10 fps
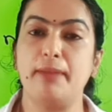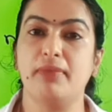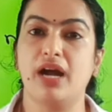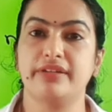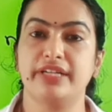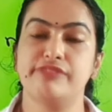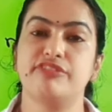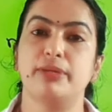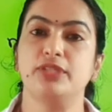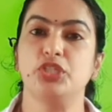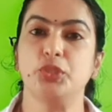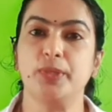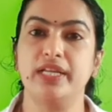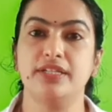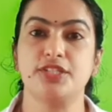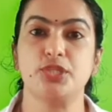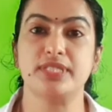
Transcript: mRNA from nucleus to